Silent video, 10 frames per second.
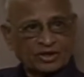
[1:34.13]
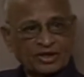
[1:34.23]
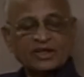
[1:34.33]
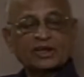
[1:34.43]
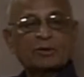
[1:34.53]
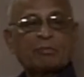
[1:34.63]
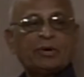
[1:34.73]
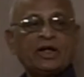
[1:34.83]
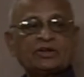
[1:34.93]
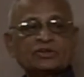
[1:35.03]
he
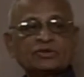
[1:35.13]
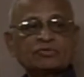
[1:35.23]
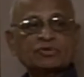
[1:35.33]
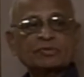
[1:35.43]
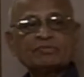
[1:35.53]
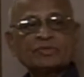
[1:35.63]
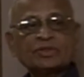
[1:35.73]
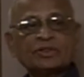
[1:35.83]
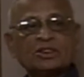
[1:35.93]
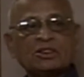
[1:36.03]
repeats from
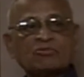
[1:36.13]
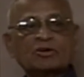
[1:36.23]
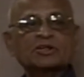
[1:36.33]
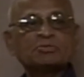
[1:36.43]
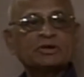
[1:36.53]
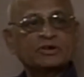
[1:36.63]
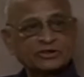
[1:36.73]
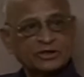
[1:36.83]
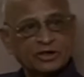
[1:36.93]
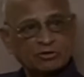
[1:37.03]
what has been
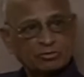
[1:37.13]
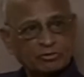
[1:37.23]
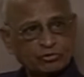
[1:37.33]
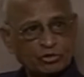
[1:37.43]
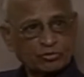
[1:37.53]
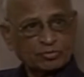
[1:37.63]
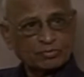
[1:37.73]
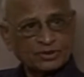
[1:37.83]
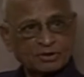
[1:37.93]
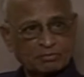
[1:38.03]
written down before
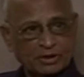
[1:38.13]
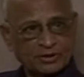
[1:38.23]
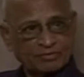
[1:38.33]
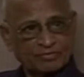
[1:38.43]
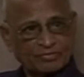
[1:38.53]
by somebody.